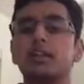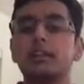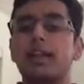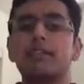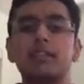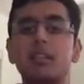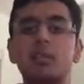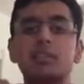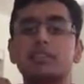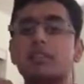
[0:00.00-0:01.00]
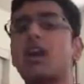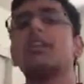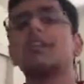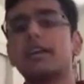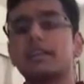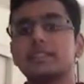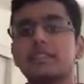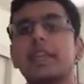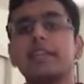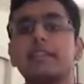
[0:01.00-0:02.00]
that there is not a
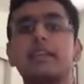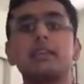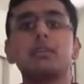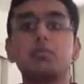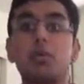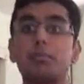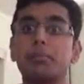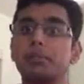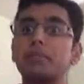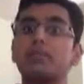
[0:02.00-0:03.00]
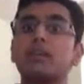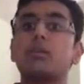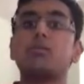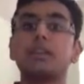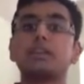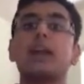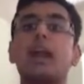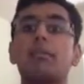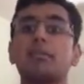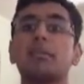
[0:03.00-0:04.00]
second that you won't believe that what is
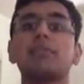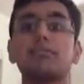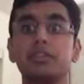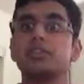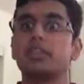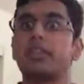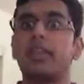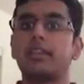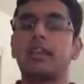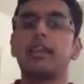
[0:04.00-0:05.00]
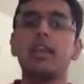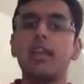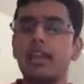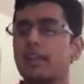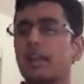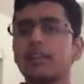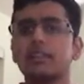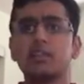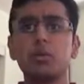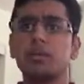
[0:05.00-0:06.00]
happening feels authentic. And I
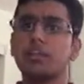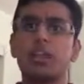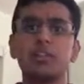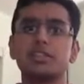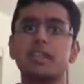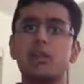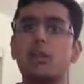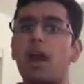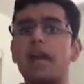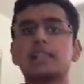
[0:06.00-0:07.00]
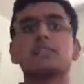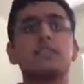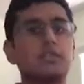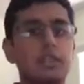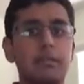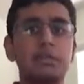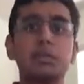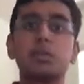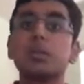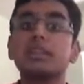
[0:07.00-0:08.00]
can totally understand why, as a first-time
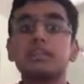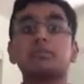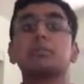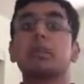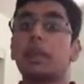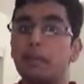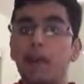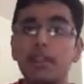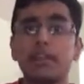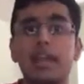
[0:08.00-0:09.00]
viewer, when this film came out in